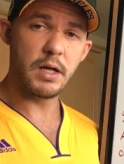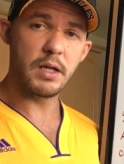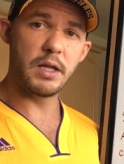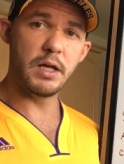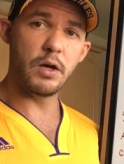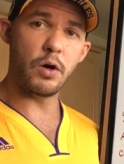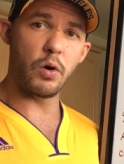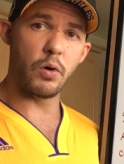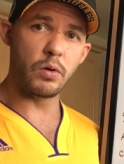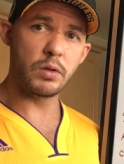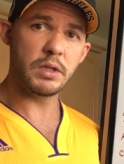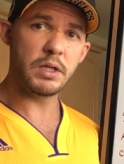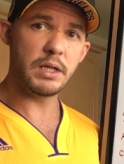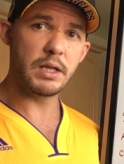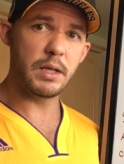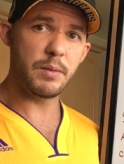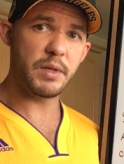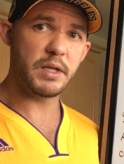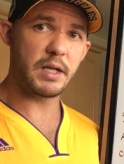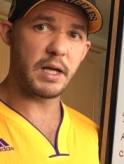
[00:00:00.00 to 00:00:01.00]
the only
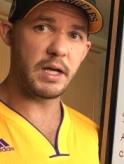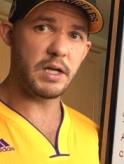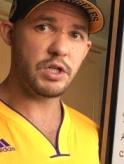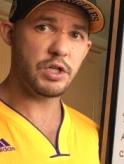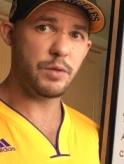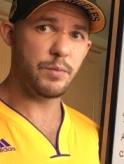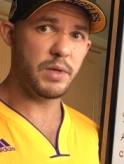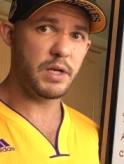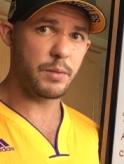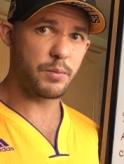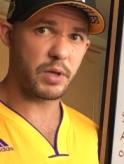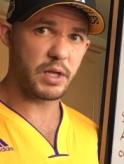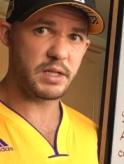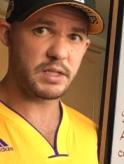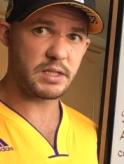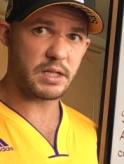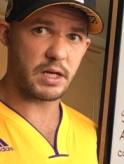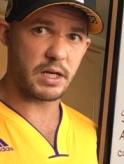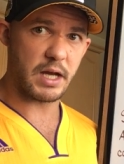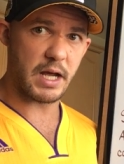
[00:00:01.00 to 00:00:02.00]
limitation being
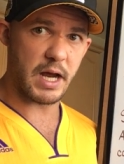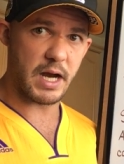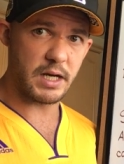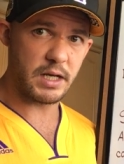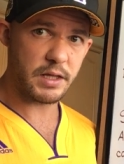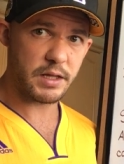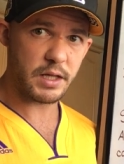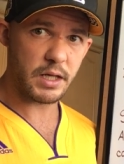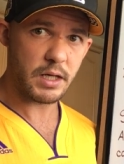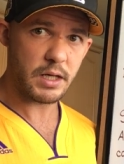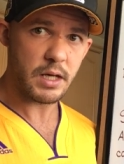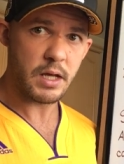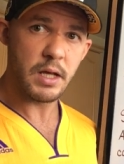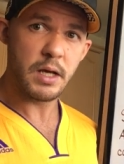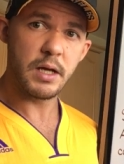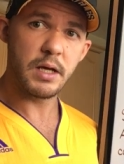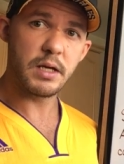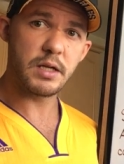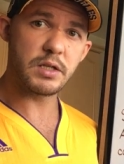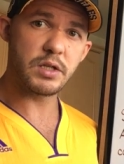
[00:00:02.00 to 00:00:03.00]
placed on anything
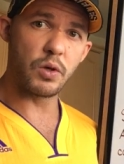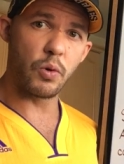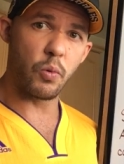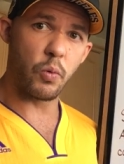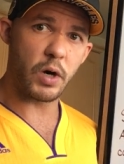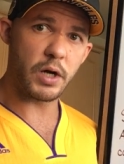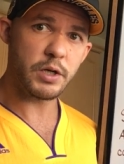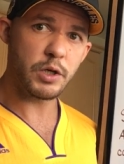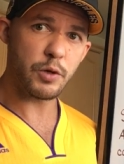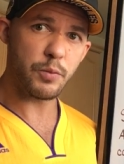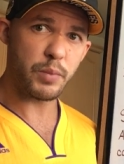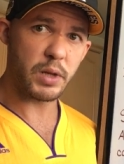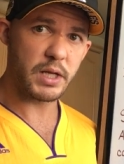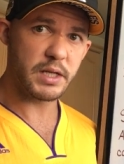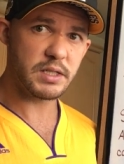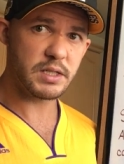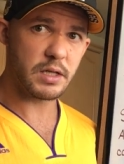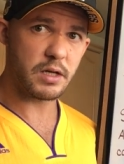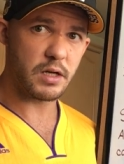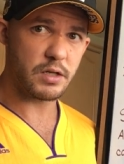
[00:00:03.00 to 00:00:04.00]
is the one you're
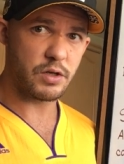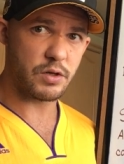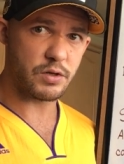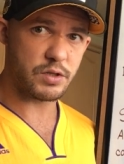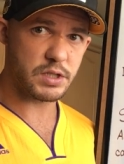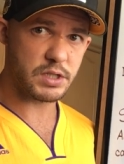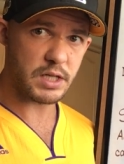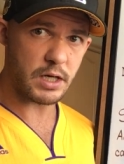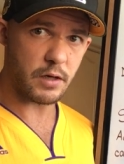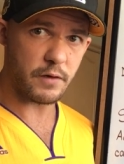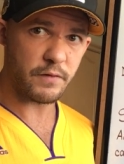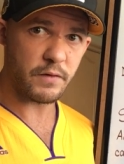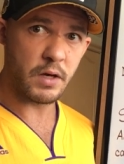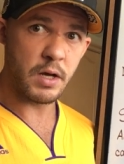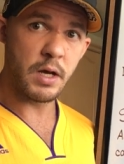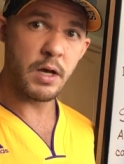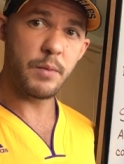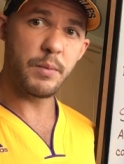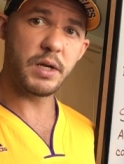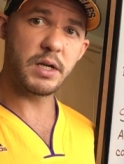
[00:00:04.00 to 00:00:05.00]
placing on yourself
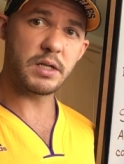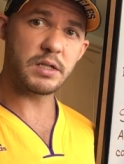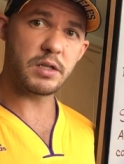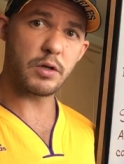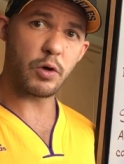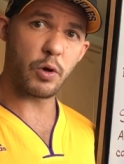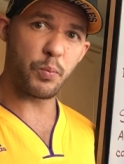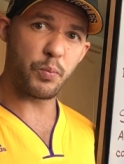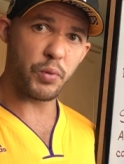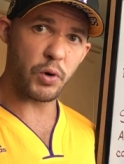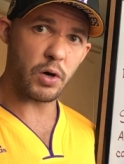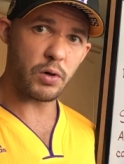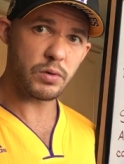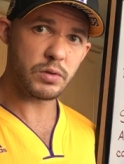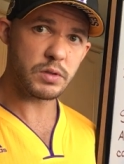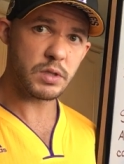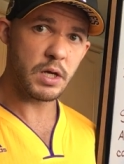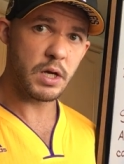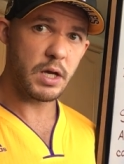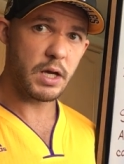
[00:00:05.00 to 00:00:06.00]
because there are
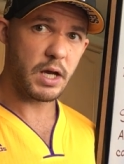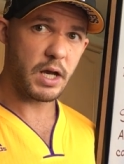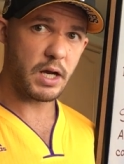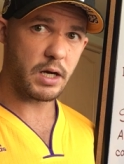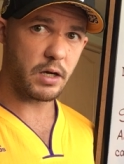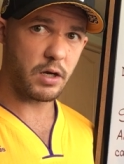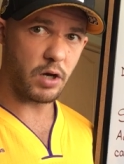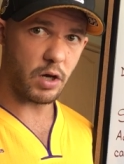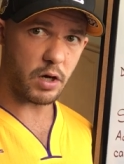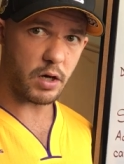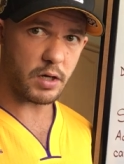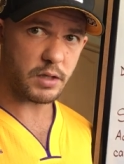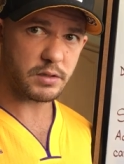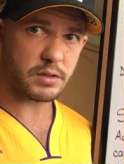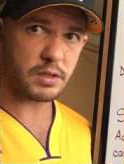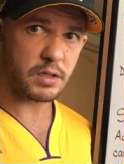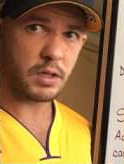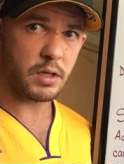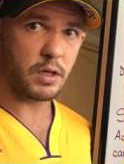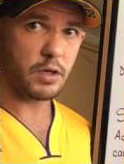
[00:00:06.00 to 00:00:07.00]
pros and
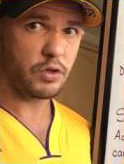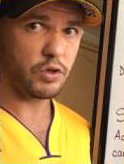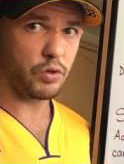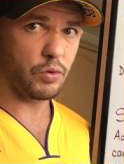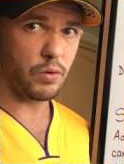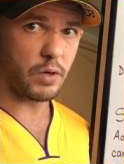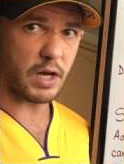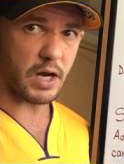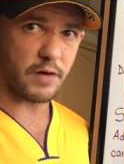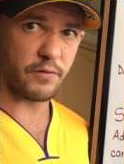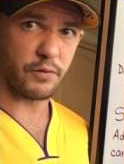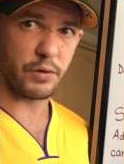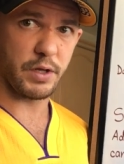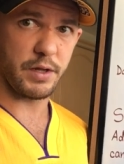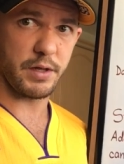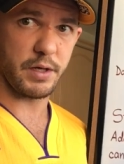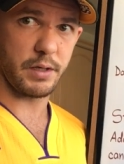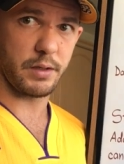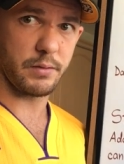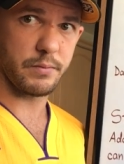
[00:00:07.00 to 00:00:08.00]
cons to
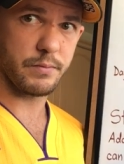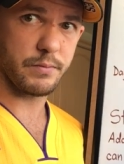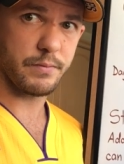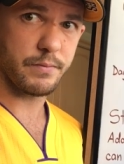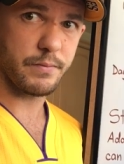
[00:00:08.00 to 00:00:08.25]
everything.